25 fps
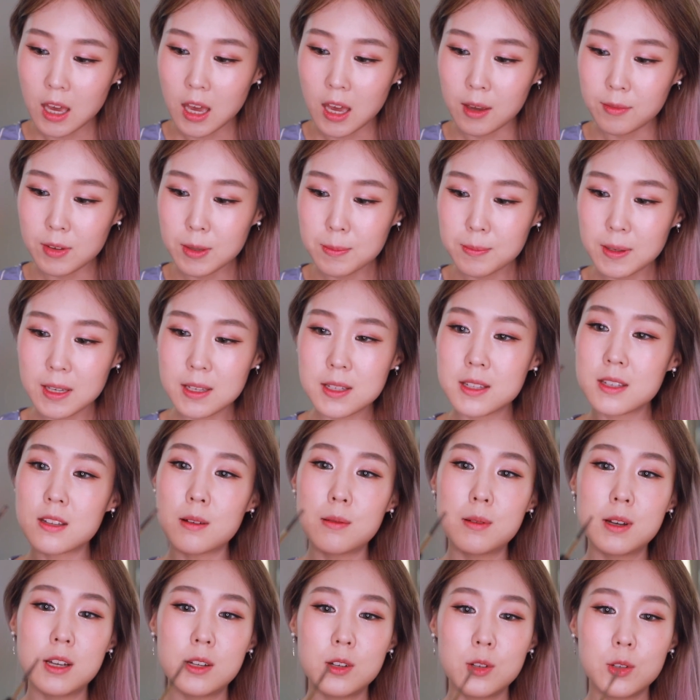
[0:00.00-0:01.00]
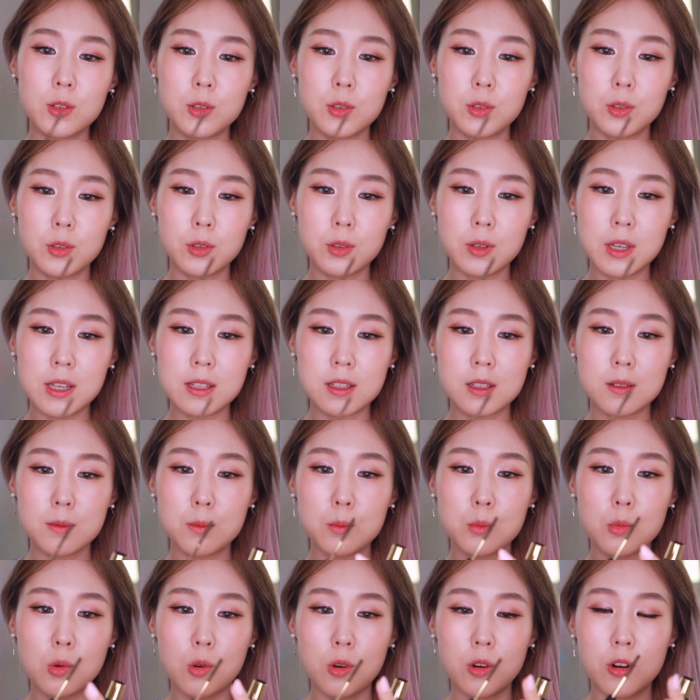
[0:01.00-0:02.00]
Having been someone who is
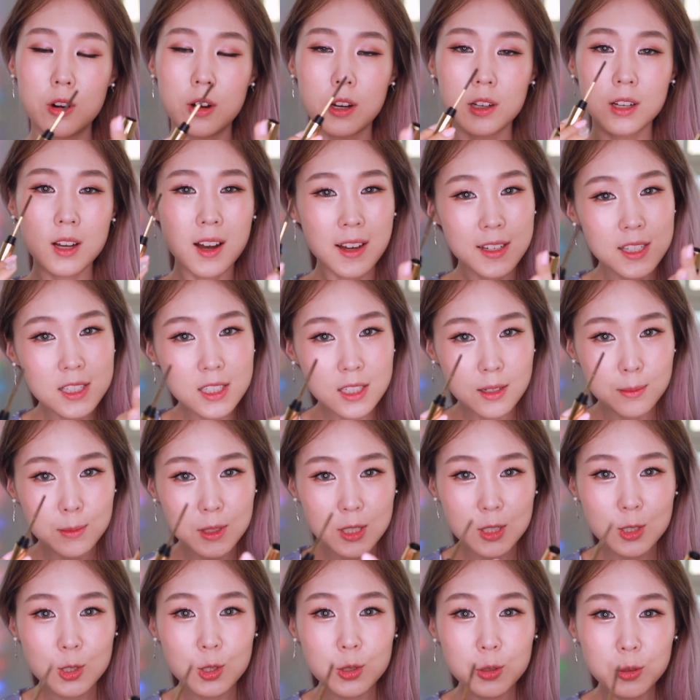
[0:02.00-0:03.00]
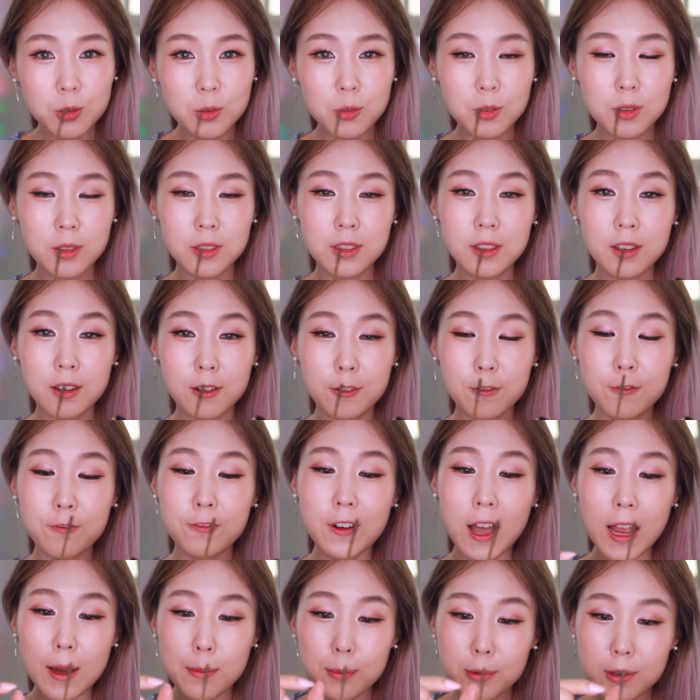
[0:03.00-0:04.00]
more accustomed to the
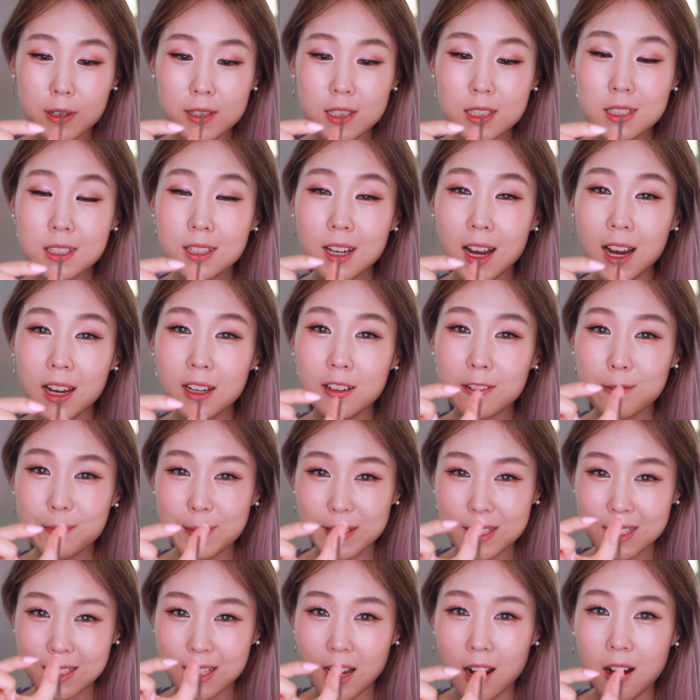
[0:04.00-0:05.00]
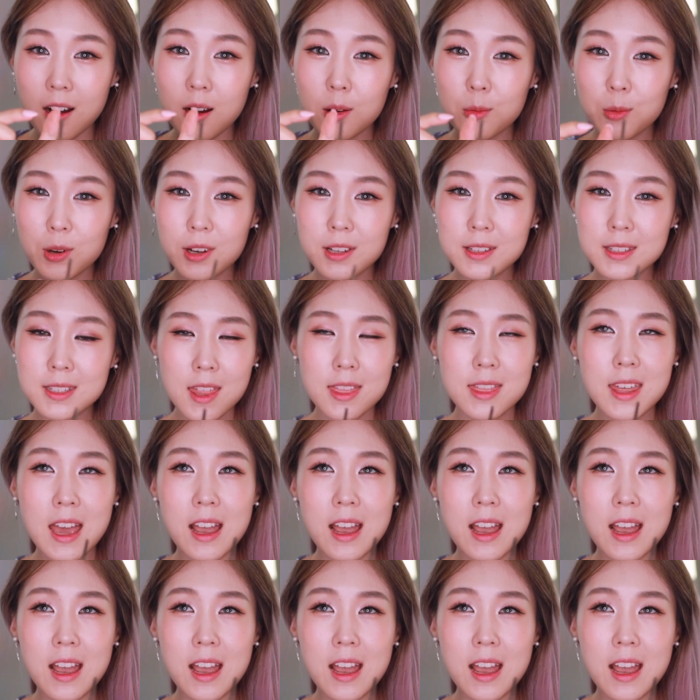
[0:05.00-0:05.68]
fibrous kind of mascara one,